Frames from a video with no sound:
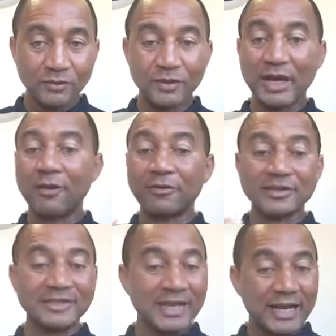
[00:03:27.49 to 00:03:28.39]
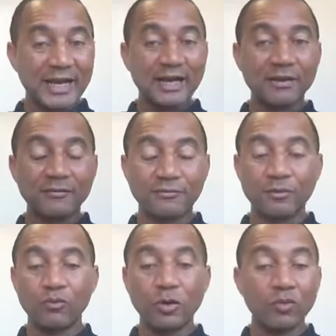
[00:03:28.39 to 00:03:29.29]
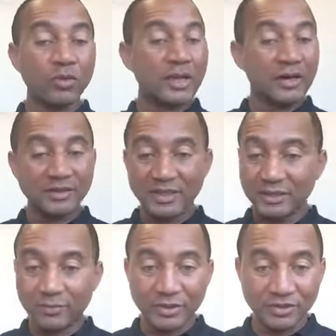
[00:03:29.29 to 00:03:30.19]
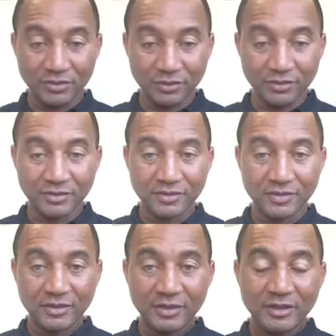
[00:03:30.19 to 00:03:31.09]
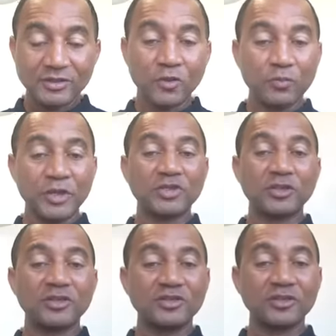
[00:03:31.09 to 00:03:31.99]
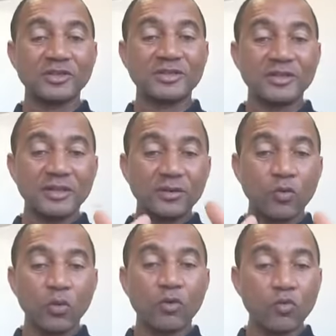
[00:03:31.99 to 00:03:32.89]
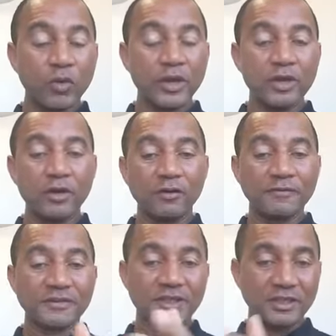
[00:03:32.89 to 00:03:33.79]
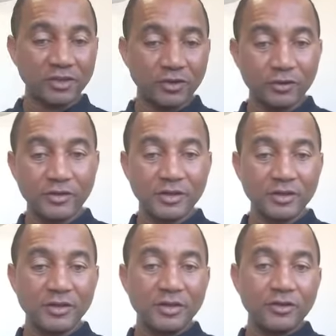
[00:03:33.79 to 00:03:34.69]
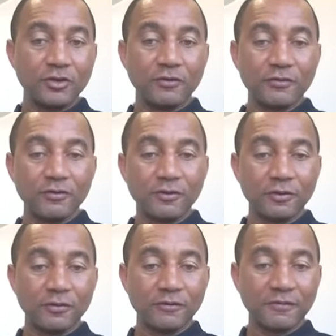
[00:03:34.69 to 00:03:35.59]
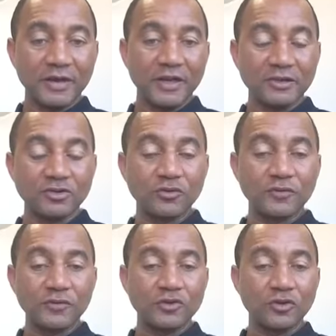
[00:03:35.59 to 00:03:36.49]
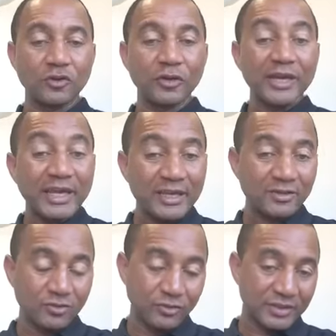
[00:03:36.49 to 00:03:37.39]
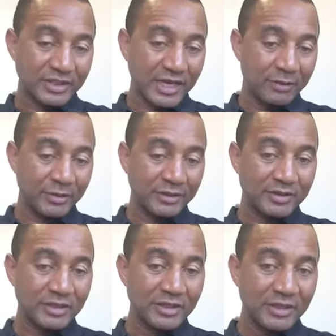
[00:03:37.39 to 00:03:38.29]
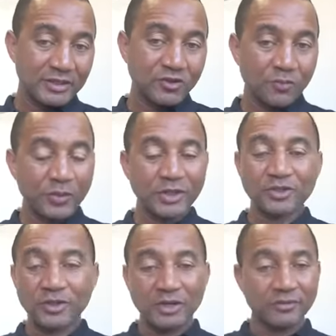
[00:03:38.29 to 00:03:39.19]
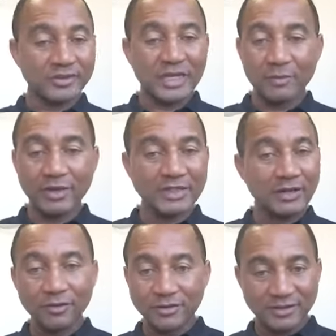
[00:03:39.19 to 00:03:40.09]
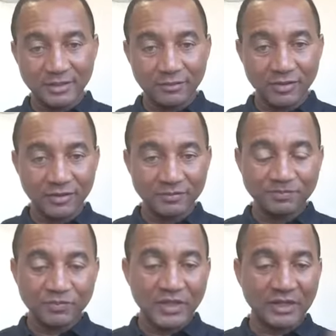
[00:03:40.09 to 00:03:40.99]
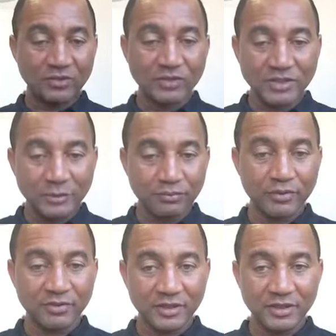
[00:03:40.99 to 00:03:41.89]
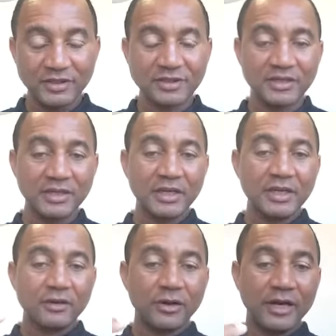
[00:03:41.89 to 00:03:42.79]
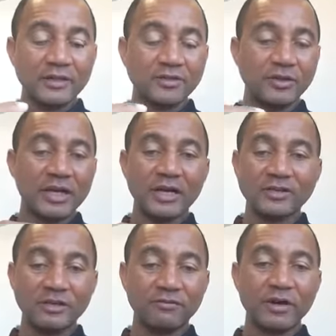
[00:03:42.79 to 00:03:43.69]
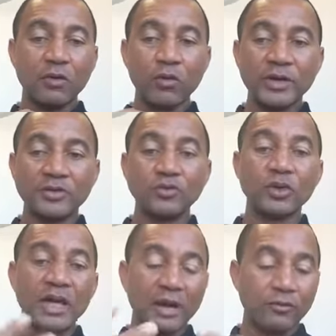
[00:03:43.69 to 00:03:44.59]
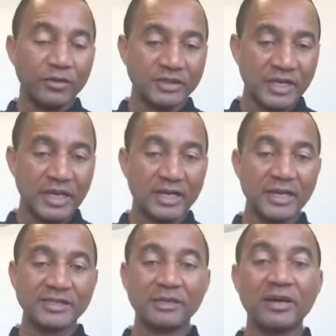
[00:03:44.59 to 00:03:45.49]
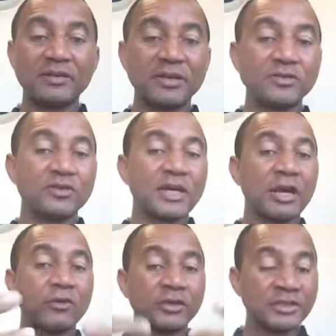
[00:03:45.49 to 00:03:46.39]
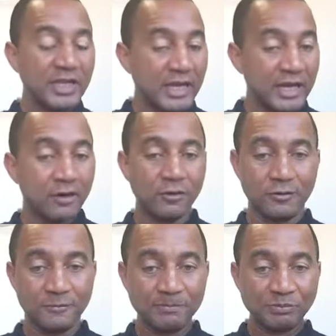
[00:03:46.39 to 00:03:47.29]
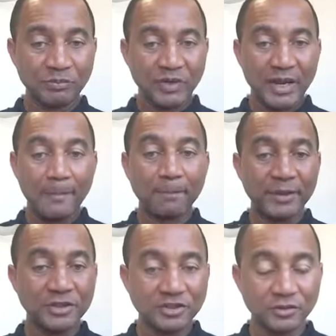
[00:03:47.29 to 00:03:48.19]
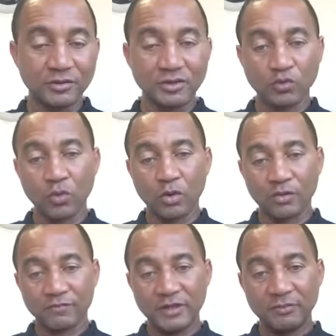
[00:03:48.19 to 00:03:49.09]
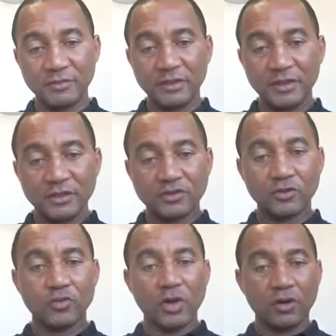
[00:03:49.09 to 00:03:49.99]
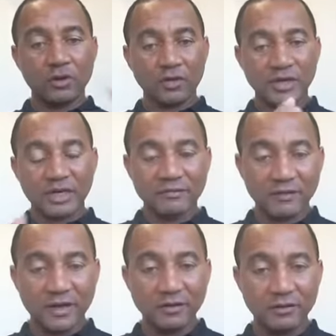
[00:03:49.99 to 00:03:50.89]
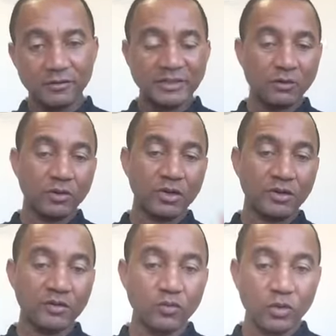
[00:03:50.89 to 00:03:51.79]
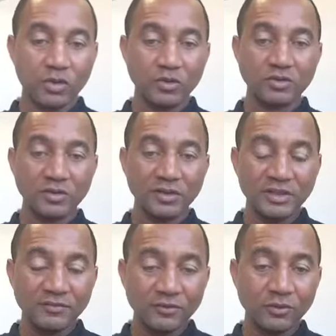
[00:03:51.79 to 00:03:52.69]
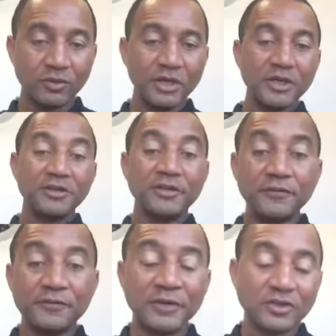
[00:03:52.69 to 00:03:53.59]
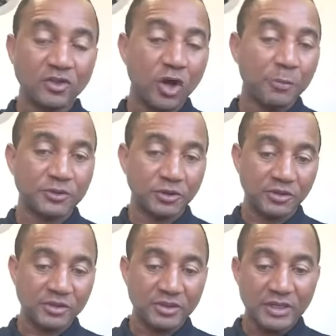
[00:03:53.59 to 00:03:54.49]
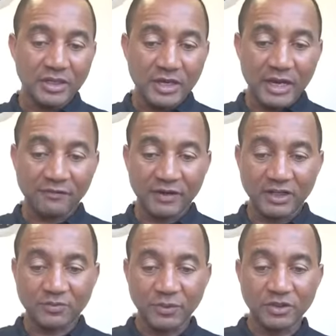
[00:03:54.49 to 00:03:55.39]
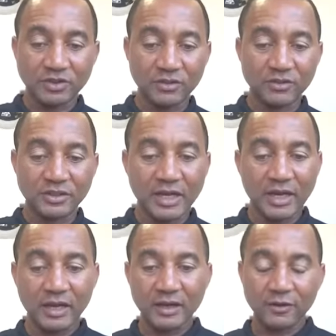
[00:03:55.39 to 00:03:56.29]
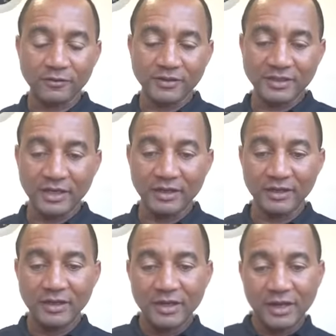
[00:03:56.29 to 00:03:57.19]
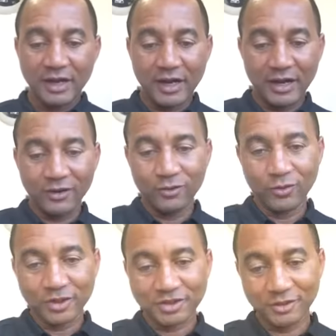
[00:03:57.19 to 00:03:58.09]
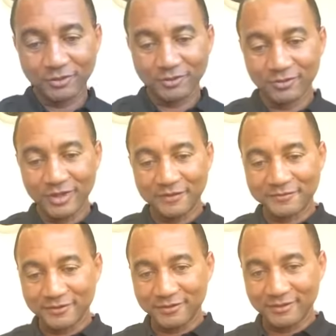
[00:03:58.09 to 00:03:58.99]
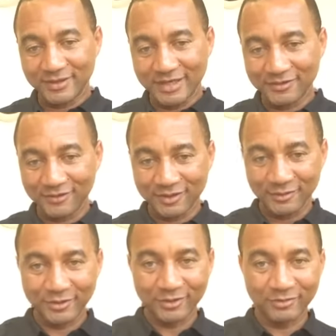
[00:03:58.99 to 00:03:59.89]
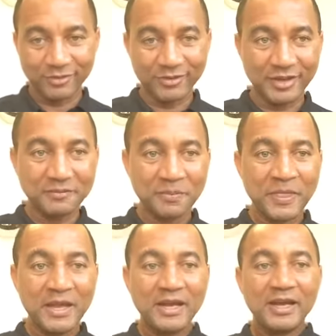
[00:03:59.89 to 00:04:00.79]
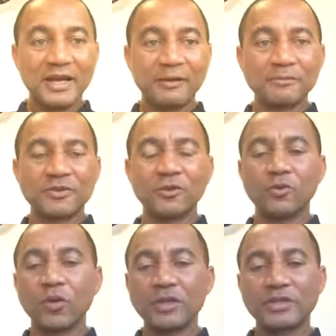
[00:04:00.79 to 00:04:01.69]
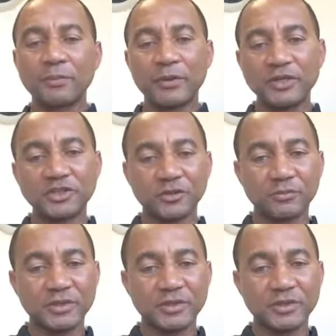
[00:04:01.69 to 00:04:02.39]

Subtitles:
You can retire from work without any pension. So pension is just one way of securing your financial future into retirement. So pension and retirement are not the same thing. They are two separate things, right? So there are several ways you can retire, and there are several things you can retire on, and pension is one of them. So we're going to clarify all those, and we're going to give you different options as far as pensions are concerned. Hi, Oluwaseun, good afternoon. Thanks for coming on, brother. So what's a pension?